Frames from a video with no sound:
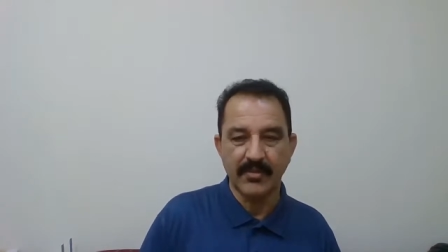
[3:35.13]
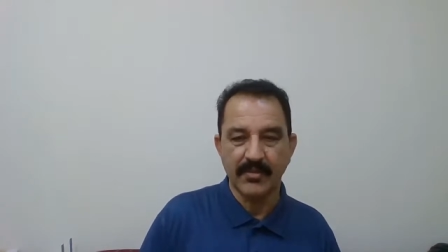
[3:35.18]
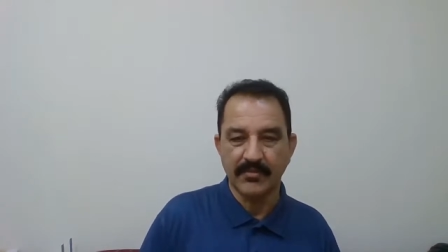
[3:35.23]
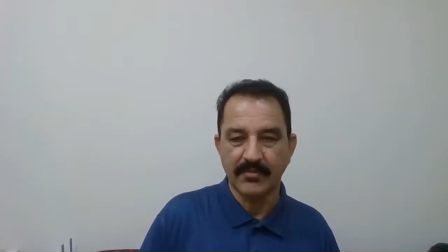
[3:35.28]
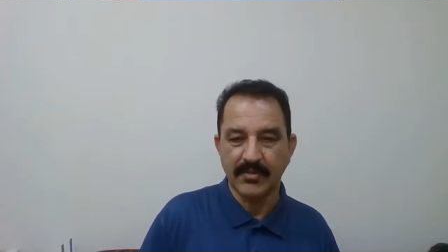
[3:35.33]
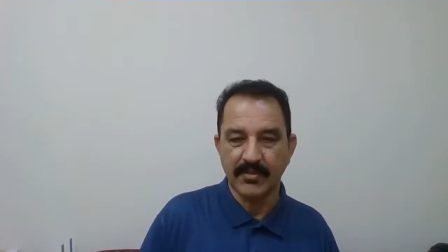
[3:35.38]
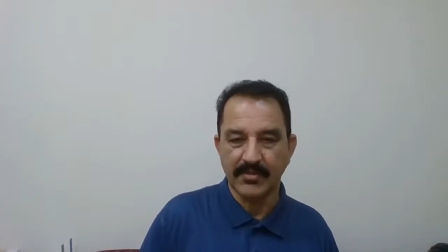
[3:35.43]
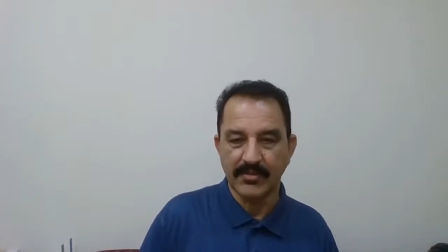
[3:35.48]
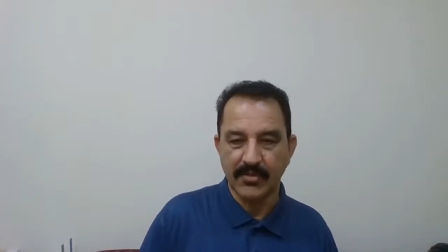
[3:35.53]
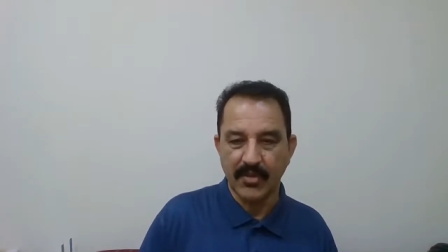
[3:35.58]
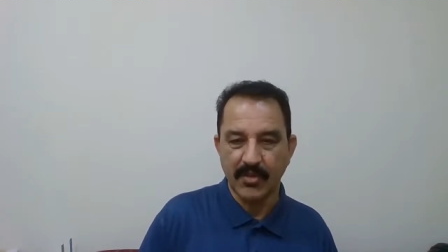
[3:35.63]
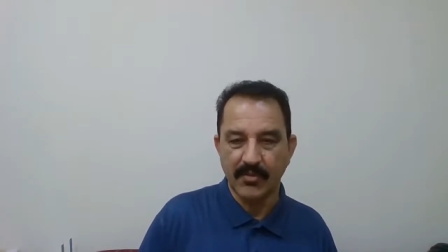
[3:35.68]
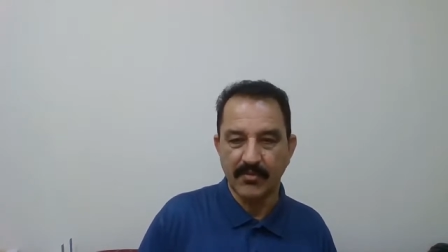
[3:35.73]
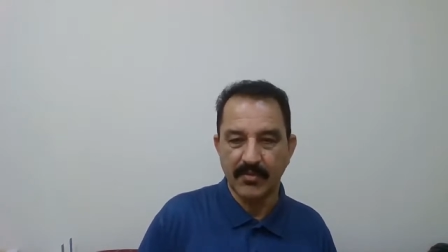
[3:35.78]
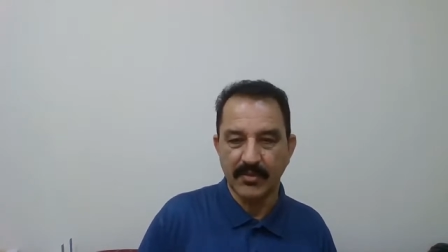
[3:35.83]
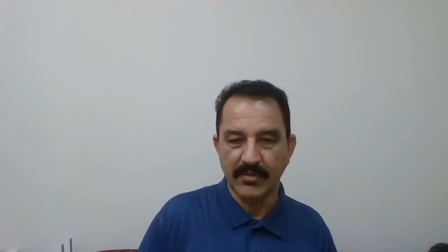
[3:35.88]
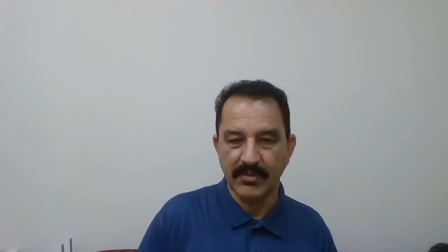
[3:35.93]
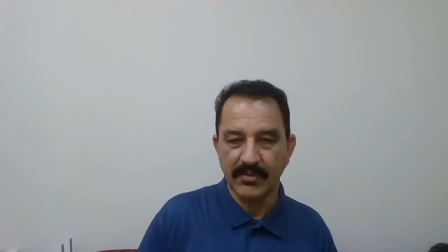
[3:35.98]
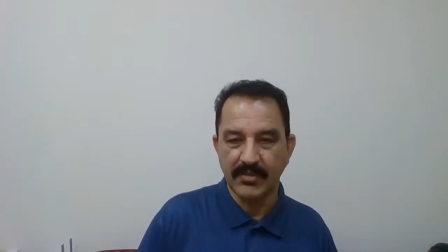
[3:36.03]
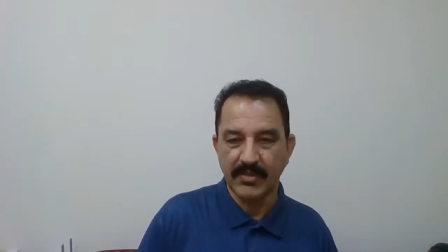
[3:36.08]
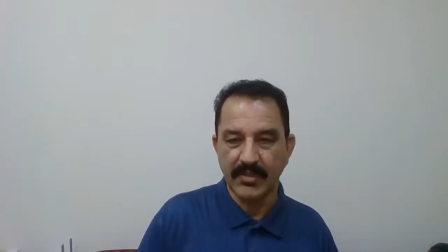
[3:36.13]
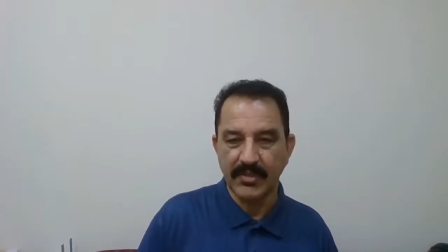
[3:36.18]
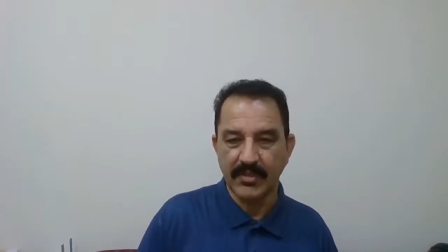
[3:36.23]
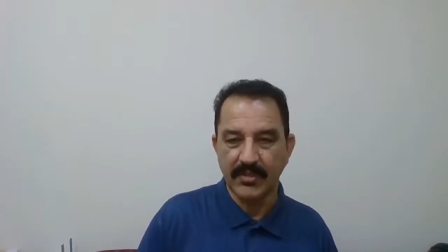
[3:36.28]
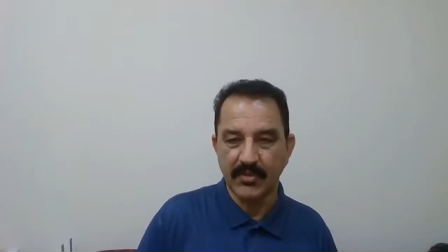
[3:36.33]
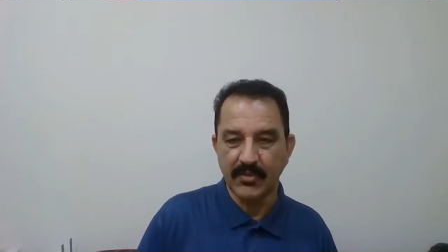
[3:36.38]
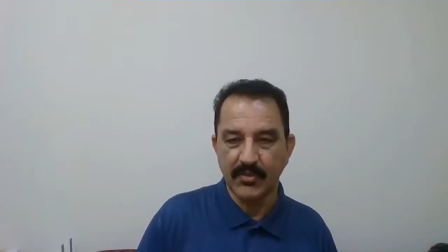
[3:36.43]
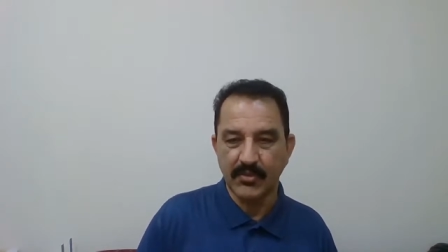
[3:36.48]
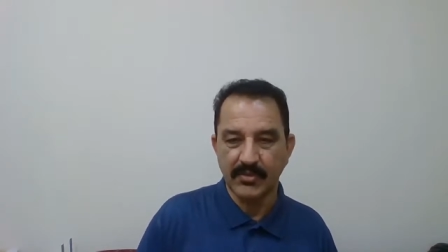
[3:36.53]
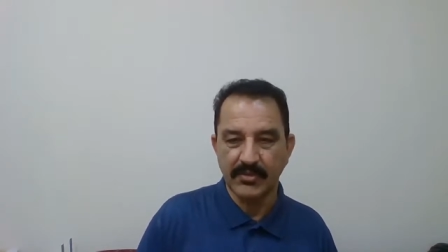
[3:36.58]
of the stormwater
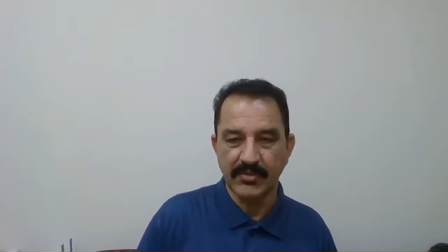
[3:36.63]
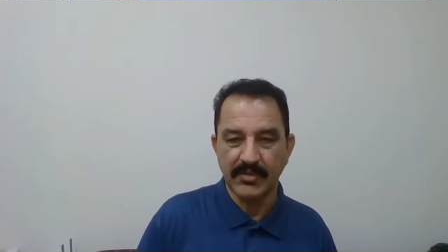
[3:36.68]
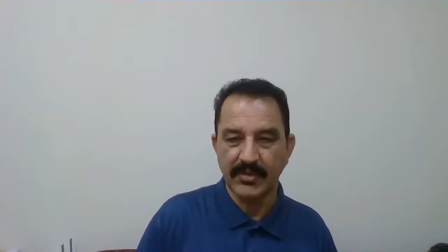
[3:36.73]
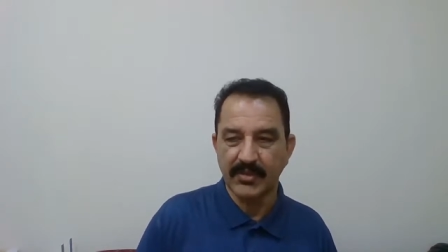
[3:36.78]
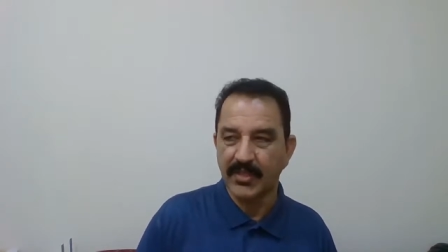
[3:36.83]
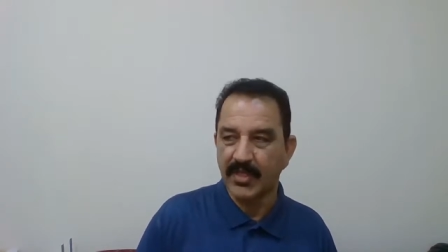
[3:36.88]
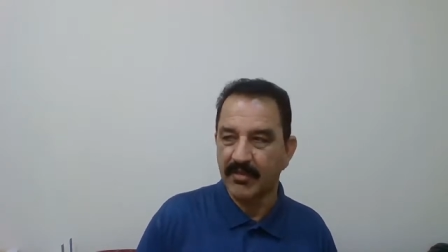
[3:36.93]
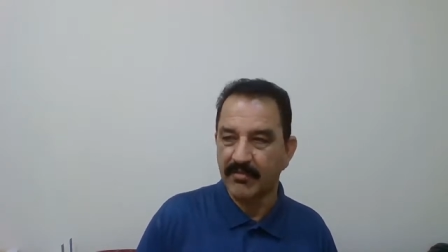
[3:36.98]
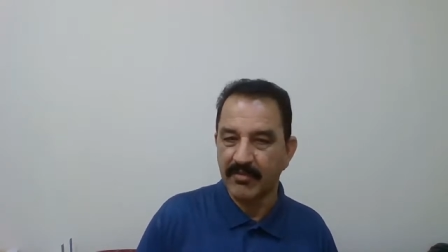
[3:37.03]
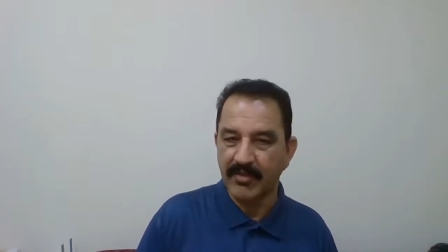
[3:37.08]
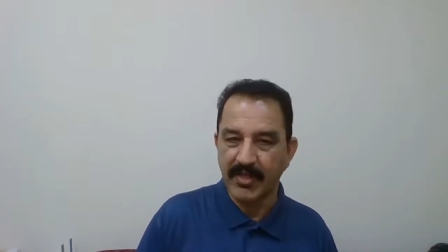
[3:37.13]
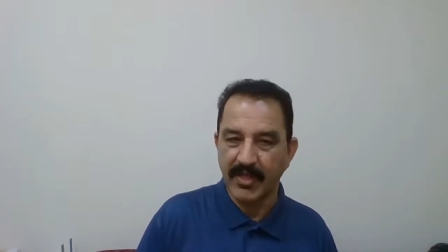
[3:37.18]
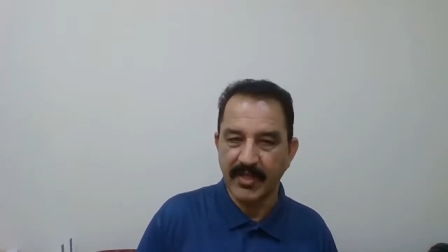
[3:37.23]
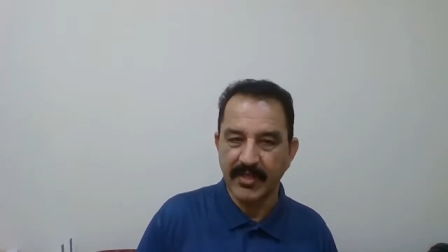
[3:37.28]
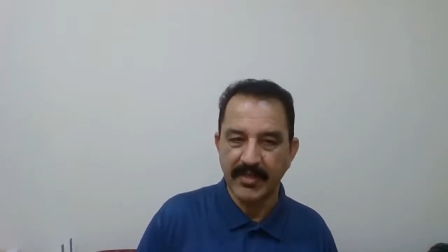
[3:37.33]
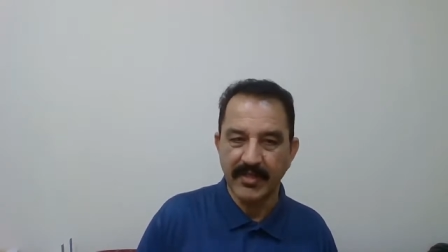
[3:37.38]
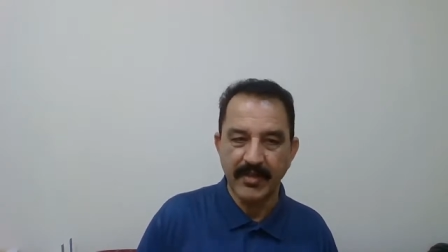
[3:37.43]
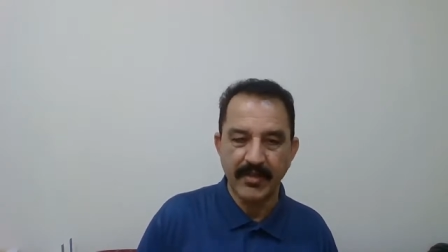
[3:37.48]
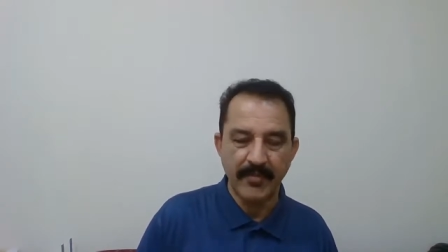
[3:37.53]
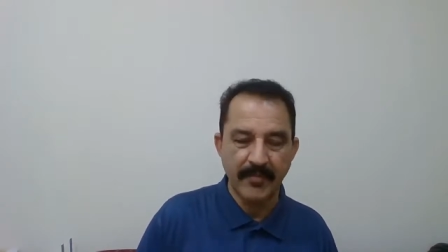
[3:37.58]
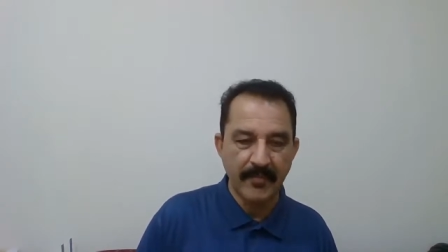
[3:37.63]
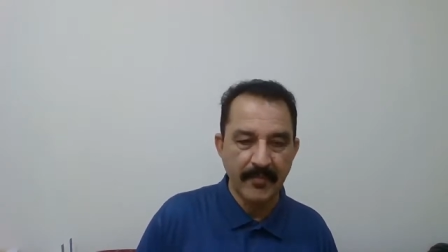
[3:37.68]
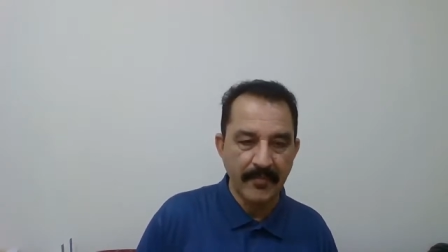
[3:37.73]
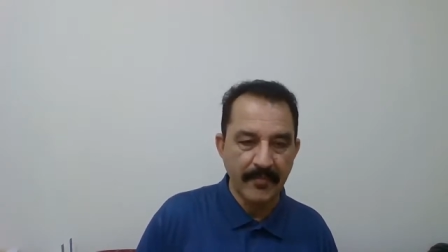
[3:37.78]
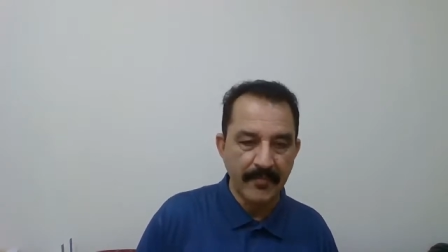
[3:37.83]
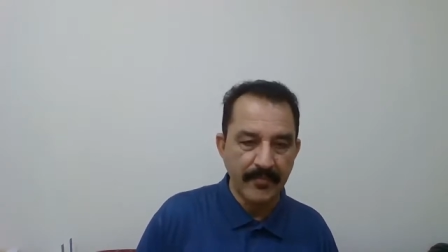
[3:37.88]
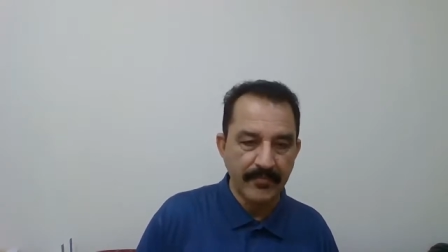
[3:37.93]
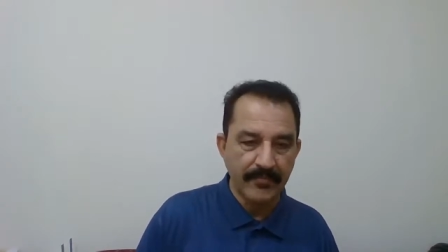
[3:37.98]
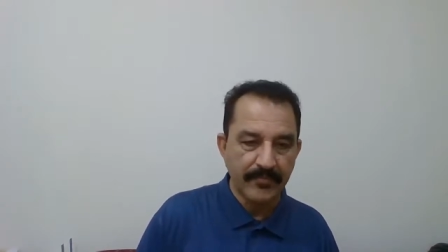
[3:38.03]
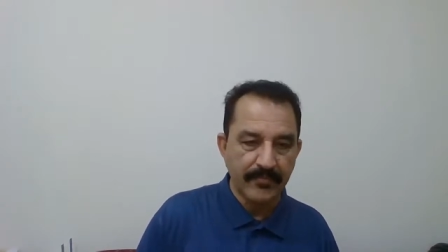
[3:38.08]
includes a heavy rain
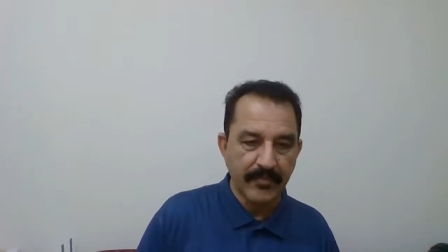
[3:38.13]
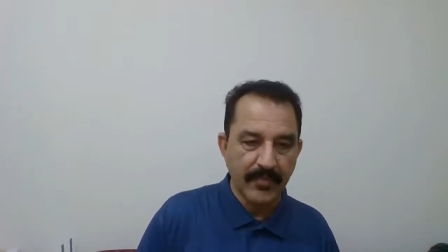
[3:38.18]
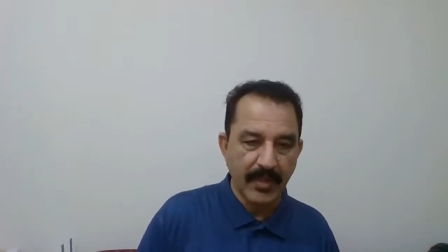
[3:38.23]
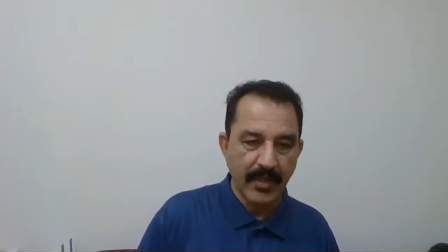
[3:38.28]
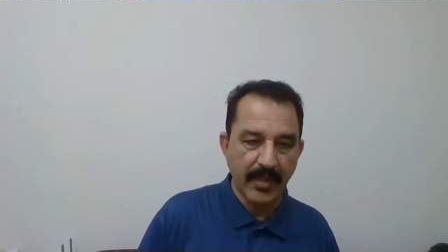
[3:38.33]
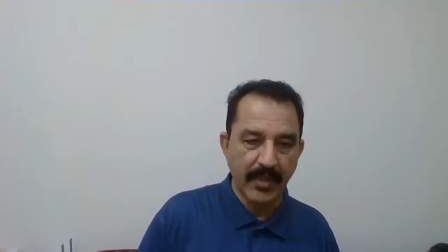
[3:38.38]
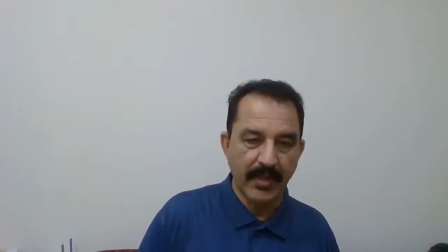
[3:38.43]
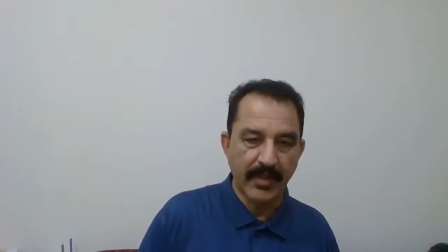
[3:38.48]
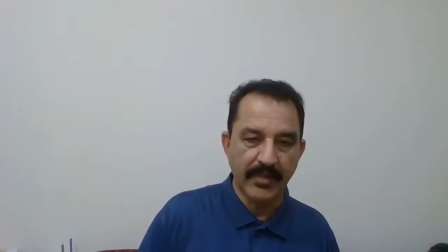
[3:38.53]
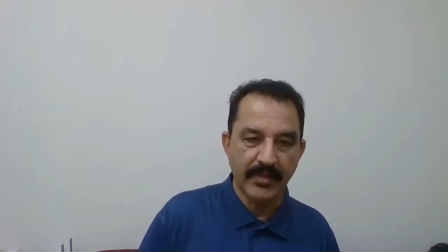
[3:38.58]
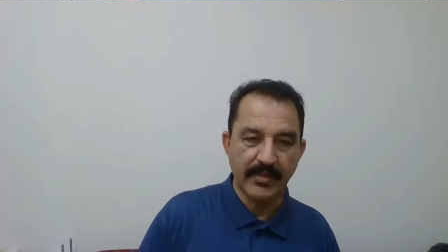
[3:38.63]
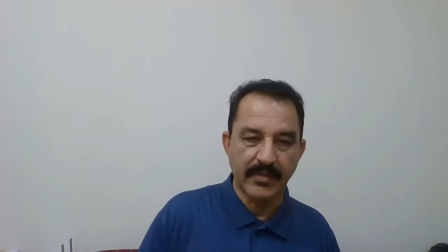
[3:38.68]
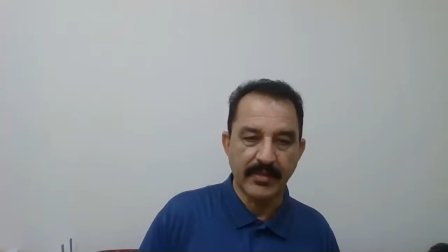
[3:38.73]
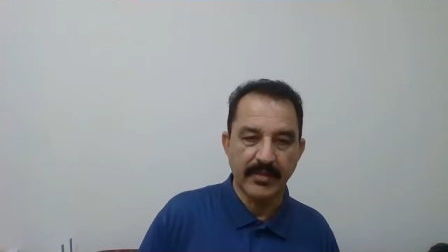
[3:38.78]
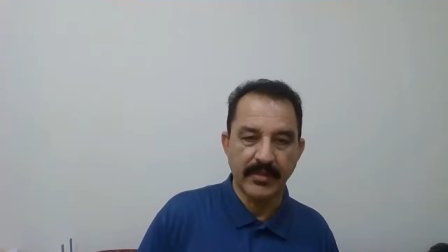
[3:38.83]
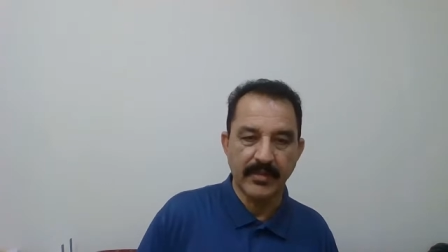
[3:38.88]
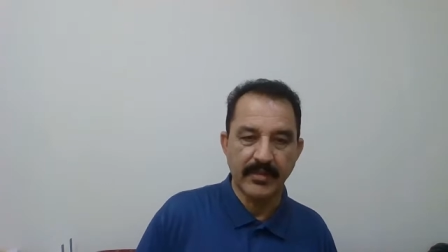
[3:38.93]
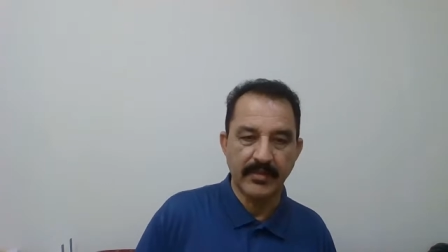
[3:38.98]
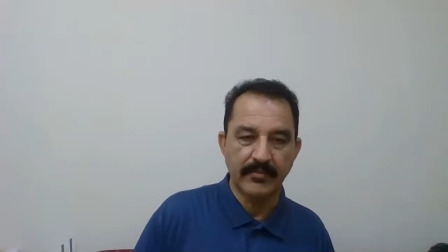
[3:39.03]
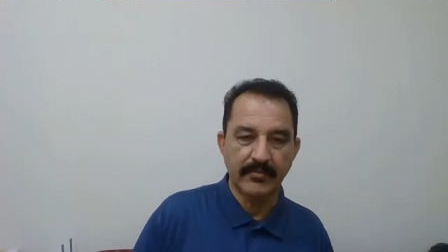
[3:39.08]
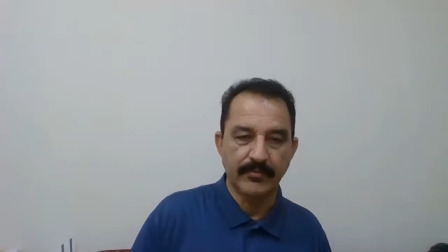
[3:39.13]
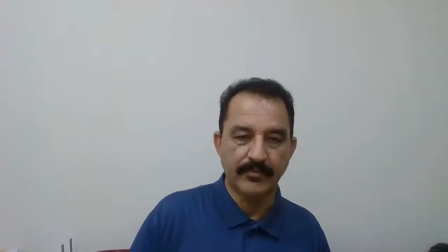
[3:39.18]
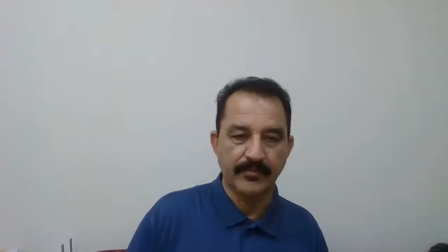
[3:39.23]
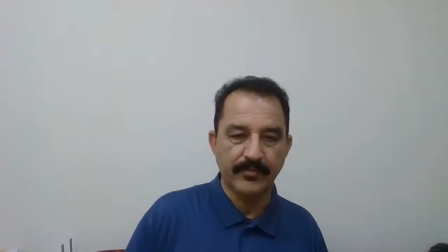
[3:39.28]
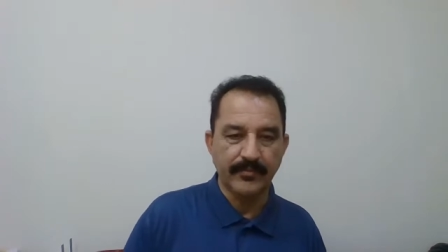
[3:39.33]
and